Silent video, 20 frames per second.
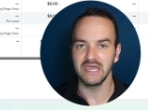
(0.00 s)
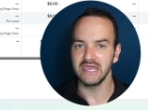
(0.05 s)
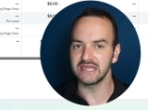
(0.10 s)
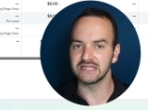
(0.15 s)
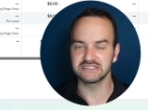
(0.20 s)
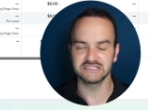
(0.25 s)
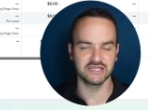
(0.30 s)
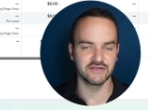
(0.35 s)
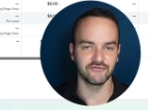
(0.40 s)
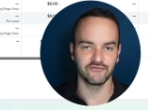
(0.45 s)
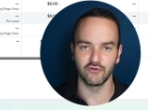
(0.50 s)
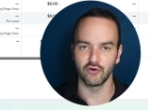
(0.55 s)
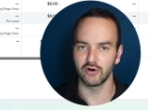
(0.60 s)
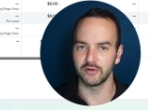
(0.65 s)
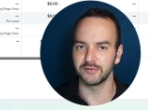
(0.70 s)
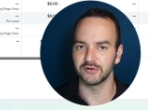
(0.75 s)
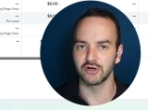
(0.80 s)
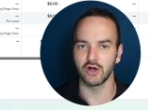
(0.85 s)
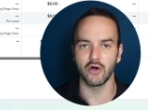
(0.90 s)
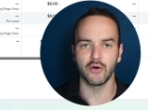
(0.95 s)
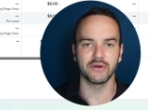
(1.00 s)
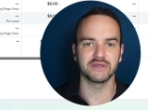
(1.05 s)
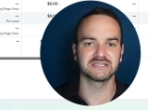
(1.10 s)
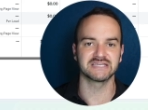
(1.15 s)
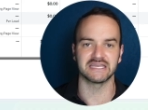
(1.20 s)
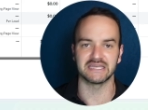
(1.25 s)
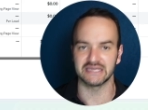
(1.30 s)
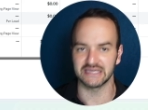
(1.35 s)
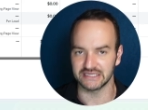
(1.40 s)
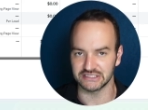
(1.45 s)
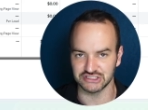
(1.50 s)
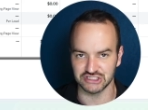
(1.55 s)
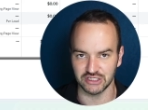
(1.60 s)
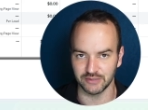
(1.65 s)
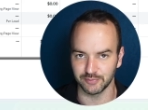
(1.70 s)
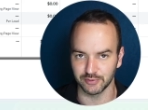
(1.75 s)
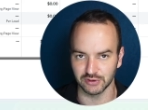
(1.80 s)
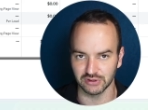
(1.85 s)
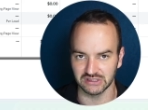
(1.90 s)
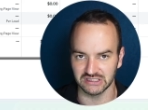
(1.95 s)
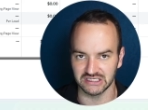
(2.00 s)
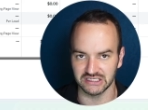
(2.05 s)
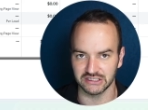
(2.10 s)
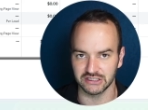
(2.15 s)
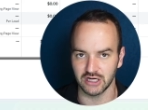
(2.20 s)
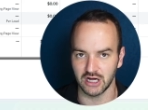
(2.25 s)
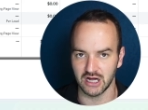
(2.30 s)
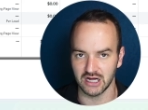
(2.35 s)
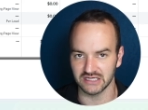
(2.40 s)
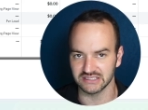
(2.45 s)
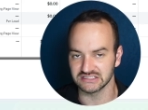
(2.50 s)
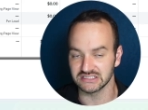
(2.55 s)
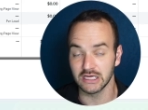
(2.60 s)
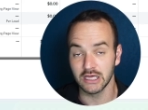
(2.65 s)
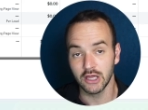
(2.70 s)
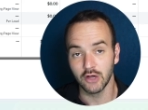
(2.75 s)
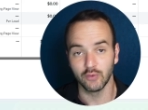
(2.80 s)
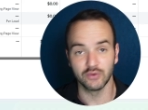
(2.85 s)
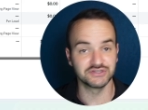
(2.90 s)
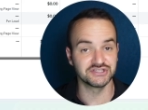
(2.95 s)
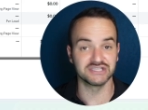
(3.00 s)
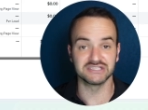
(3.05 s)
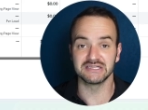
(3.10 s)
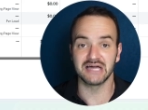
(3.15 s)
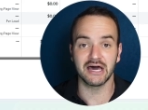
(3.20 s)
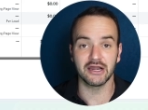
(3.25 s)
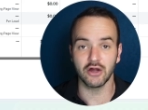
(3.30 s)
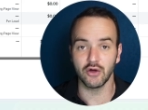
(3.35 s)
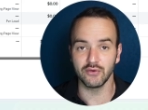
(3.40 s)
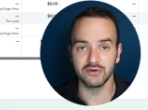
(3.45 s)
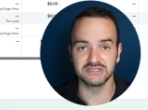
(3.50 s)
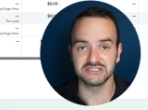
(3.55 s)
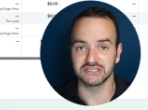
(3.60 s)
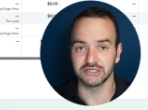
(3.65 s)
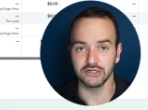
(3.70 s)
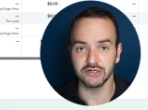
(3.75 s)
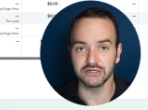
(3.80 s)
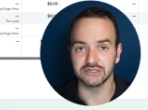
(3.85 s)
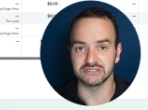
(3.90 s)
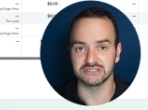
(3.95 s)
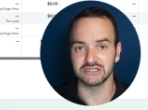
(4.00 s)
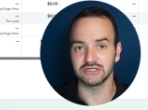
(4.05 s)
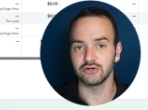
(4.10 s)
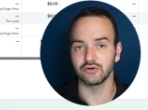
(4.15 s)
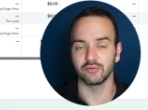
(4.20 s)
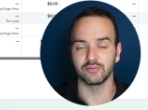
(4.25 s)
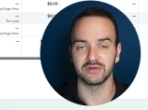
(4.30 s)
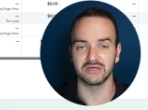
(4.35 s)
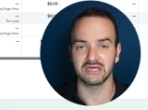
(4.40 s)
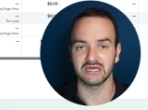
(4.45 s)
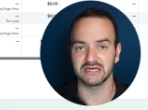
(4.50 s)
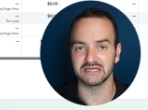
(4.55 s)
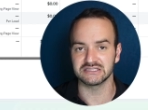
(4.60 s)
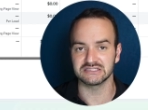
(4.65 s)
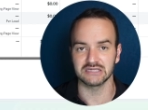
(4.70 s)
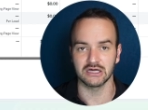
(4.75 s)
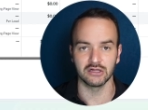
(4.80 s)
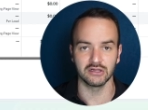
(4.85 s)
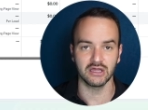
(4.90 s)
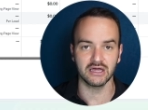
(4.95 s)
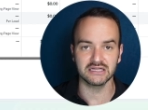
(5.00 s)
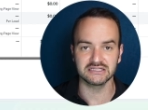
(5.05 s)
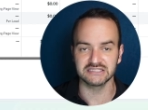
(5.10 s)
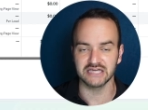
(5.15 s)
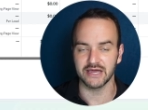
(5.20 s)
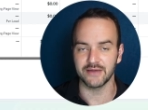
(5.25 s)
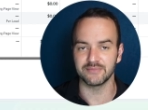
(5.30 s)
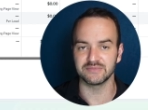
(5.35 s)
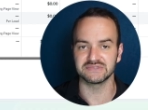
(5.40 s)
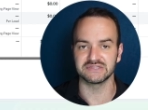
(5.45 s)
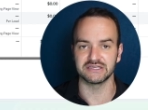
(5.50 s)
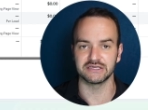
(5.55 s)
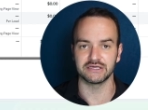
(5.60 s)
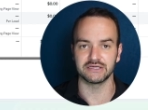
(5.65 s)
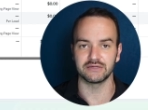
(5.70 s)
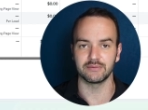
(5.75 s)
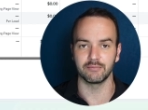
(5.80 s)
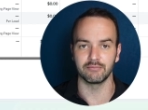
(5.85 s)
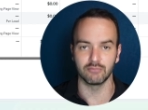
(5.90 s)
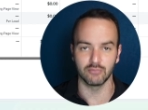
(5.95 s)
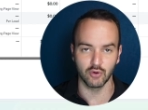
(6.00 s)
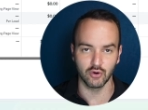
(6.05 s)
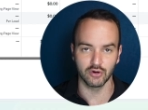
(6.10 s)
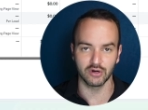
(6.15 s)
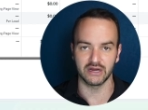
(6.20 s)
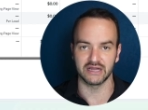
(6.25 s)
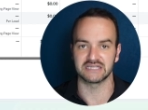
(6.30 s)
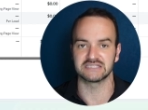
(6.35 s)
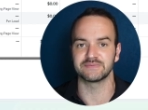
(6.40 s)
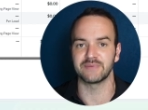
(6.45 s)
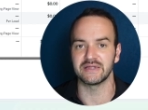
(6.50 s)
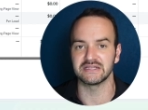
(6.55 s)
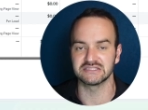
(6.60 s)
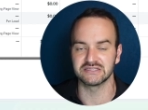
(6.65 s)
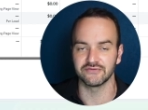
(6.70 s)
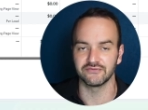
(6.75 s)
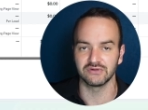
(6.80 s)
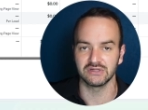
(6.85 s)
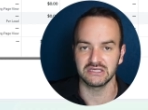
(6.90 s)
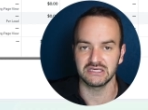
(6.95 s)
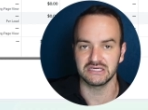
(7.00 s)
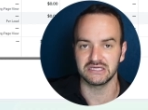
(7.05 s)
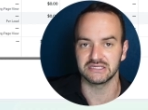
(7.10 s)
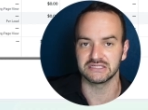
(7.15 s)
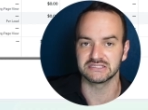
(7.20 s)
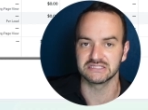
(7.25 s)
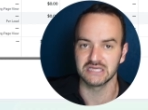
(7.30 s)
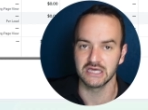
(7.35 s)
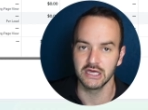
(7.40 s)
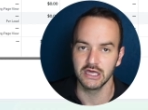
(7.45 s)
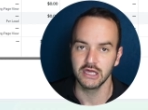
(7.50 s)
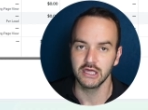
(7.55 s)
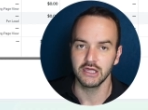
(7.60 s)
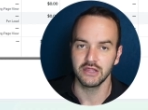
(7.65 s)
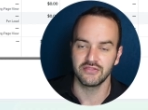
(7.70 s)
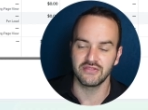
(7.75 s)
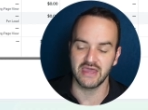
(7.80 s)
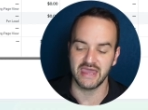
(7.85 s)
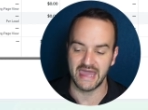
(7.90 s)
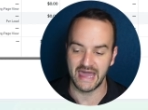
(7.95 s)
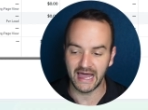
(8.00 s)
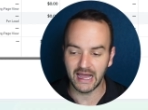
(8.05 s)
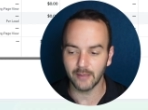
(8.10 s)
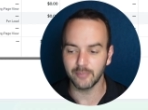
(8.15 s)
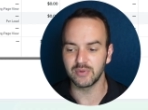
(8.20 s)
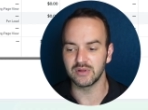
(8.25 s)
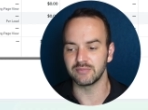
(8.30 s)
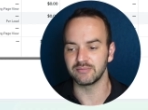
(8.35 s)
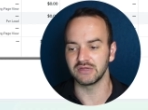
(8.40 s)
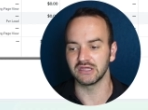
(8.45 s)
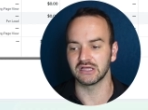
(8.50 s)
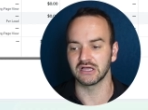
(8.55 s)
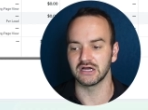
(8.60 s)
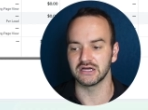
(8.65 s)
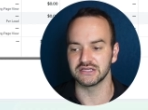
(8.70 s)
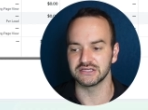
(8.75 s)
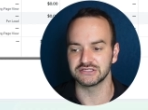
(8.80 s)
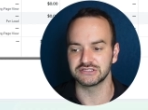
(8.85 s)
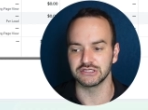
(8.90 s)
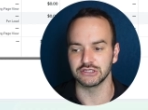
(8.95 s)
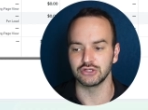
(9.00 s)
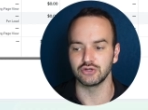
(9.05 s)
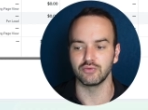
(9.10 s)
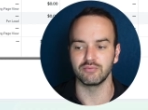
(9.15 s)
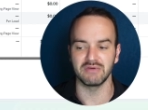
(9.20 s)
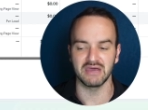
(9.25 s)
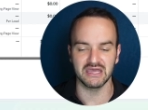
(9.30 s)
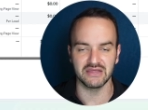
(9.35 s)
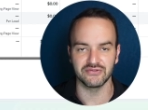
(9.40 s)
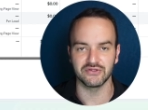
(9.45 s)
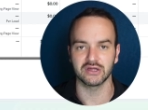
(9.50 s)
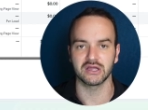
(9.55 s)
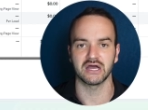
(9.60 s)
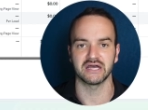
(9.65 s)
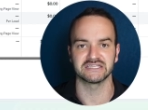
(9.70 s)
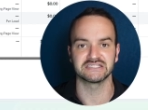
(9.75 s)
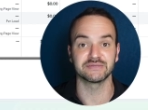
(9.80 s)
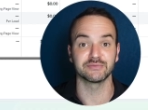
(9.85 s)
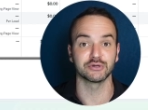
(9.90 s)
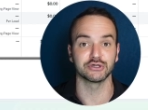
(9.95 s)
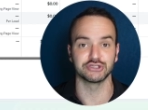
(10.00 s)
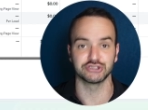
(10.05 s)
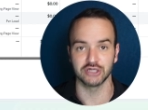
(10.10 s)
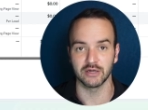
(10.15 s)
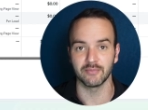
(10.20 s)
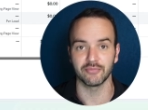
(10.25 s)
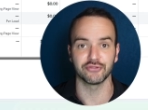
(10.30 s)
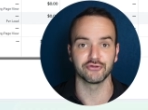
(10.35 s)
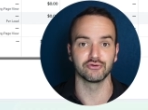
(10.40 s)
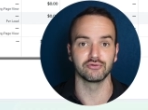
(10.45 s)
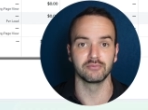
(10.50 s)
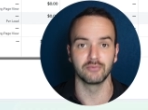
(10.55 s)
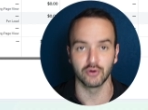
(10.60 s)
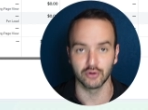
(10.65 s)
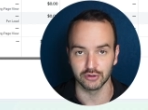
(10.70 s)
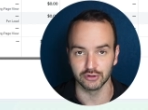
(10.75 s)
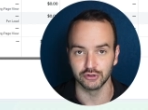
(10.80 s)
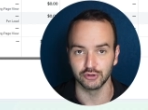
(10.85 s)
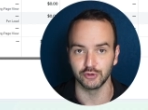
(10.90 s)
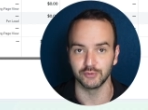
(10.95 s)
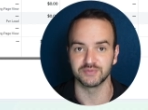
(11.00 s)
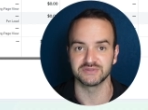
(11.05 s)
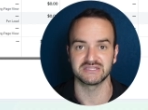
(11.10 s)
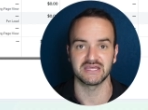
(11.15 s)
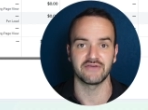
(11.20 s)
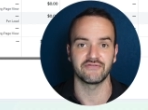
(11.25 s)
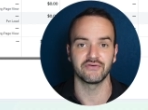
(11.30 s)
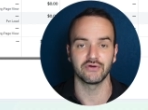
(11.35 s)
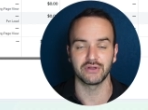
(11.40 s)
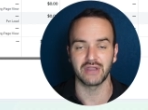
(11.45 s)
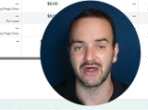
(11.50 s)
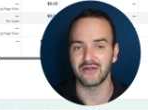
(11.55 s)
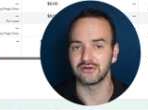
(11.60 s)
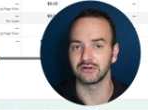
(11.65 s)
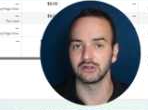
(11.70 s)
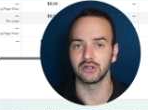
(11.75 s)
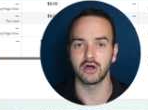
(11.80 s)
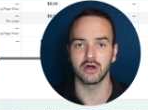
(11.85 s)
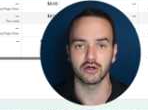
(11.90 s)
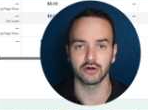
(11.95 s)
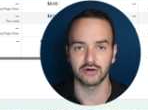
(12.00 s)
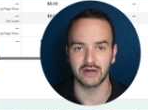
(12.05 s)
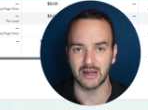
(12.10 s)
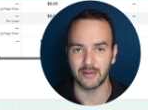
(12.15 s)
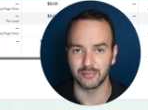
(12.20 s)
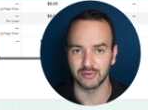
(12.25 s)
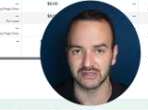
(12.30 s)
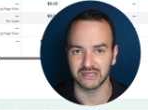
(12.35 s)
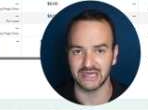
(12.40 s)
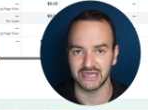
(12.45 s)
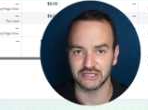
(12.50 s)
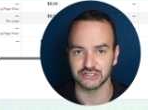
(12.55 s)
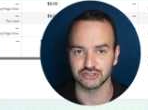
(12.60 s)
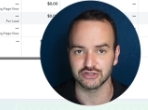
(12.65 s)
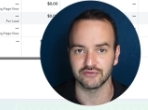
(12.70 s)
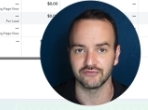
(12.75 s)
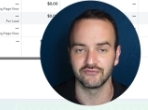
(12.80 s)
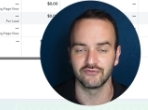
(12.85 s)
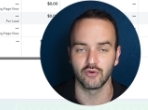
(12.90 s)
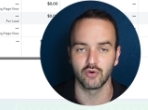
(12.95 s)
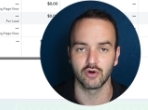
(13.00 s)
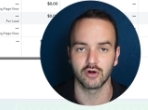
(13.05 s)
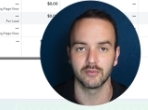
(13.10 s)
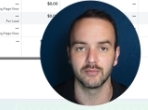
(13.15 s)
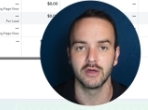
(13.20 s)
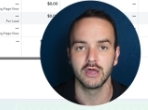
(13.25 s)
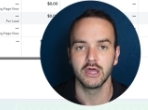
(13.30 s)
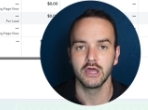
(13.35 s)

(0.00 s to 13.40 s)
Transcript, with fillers: instant form, you're always going to get cheaper lead cost, which is not always good too, because a lot of times the more expensive leads they happen because you made the customer jump through more hoops. They filled out a longer application form